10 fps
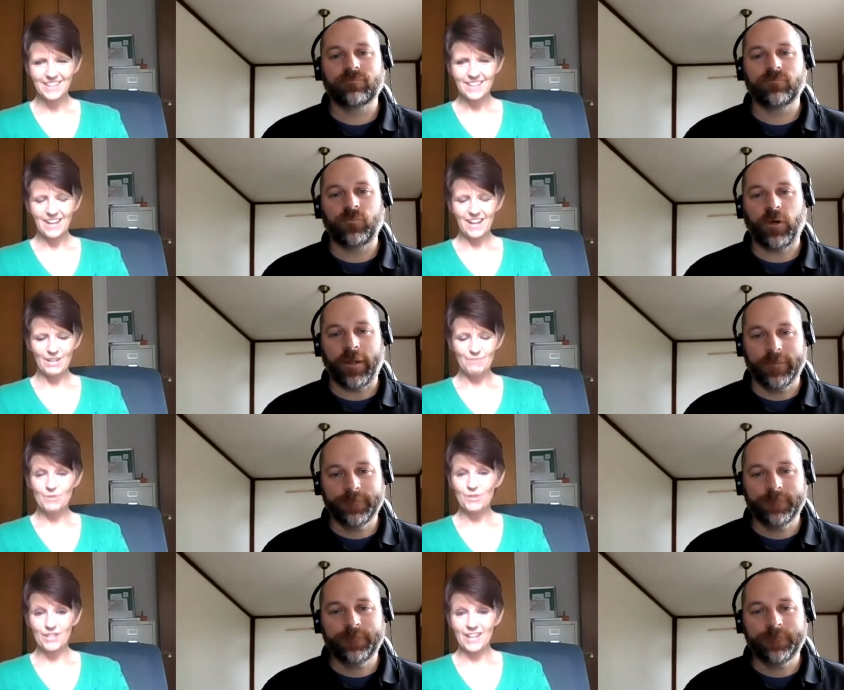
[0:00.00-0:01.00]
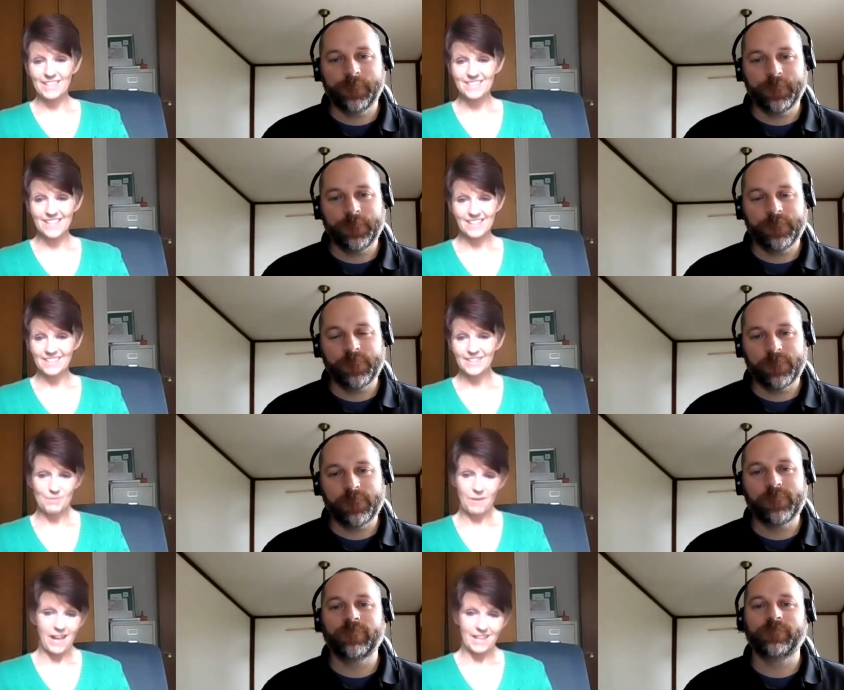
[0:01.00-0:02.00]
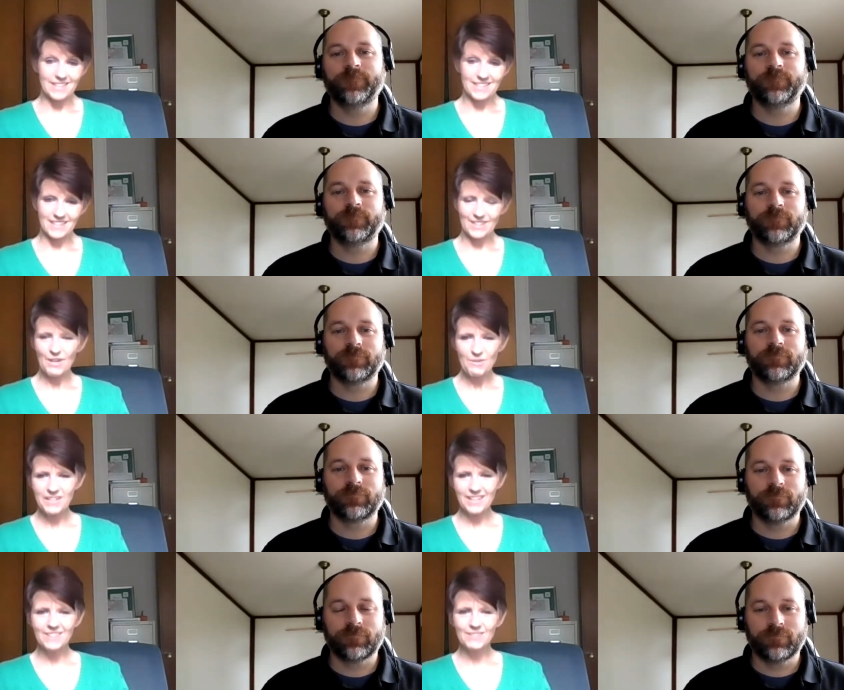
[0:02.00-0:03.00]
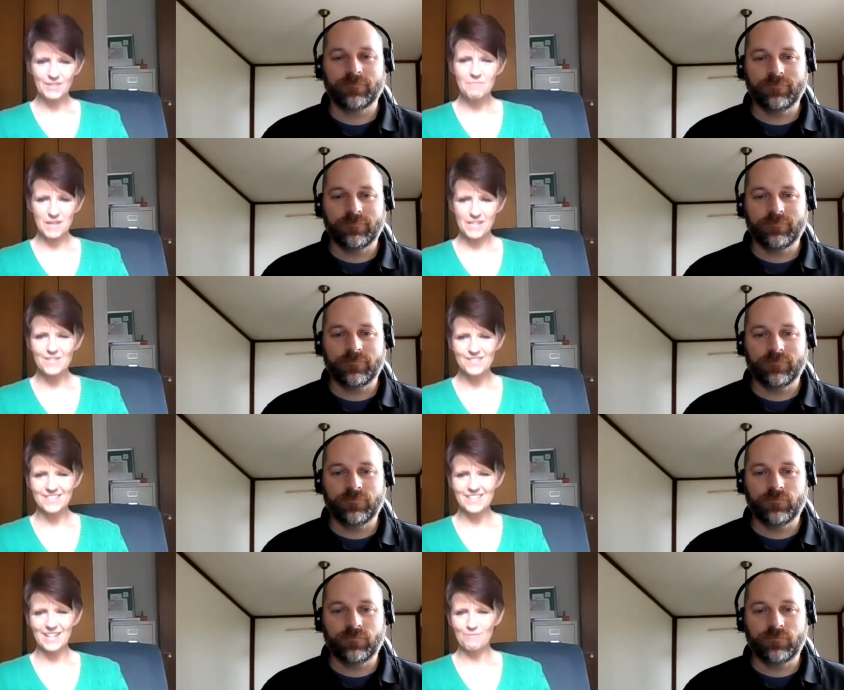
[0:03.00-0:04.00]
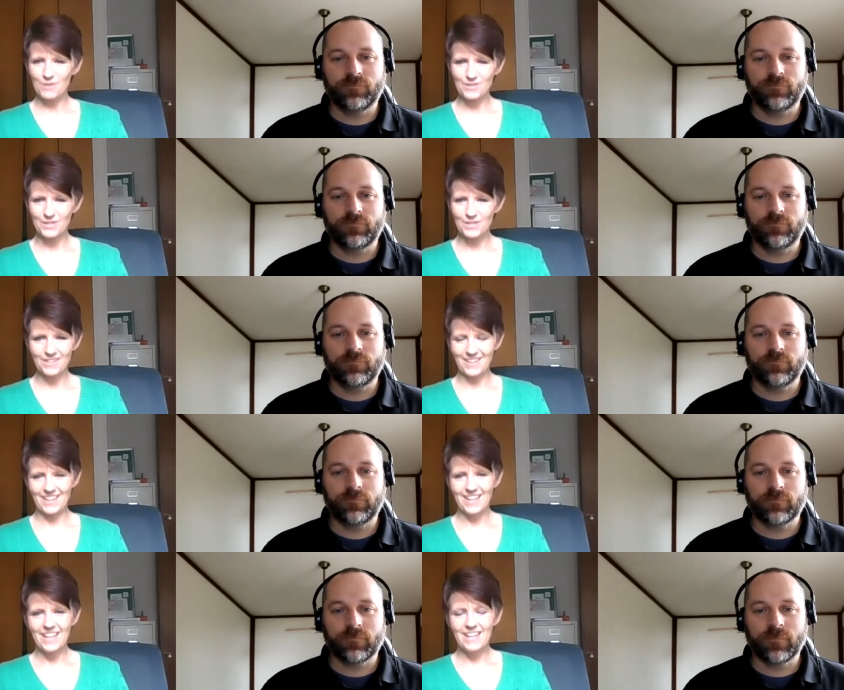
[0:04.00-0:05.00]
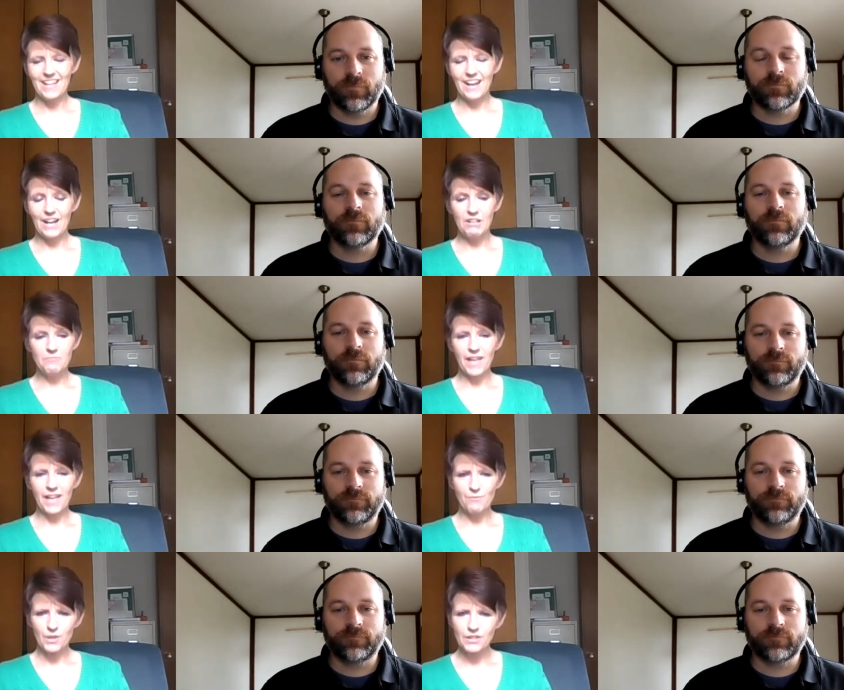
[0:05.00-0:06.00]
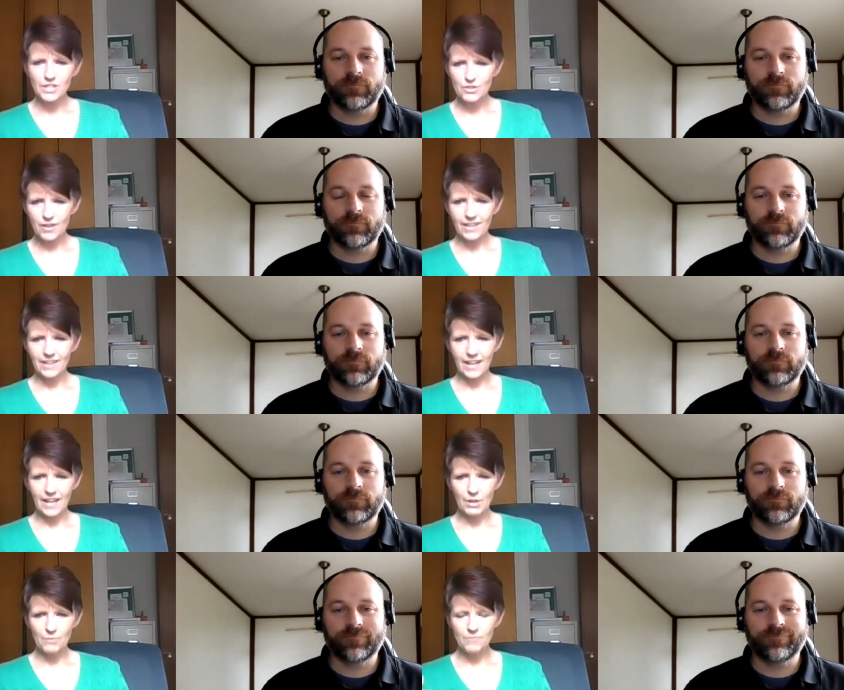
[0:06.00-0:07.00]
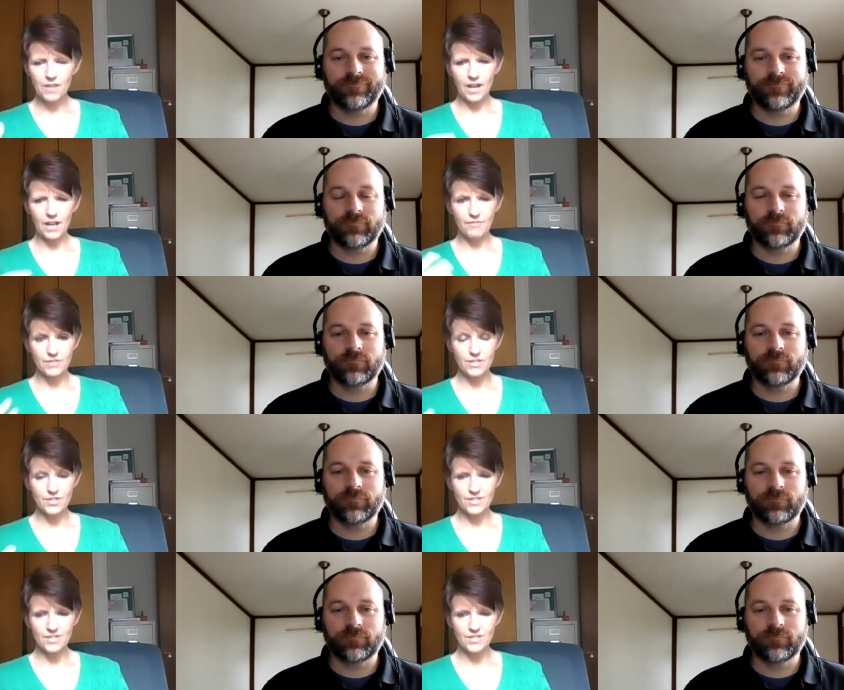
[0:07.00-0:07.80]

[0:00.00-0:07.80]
Speaker 1: Right. Um, so they're not selling their practice. Like, no, we can, we can make you sustainable. It's all right. Um, and really trying to help uh, physicians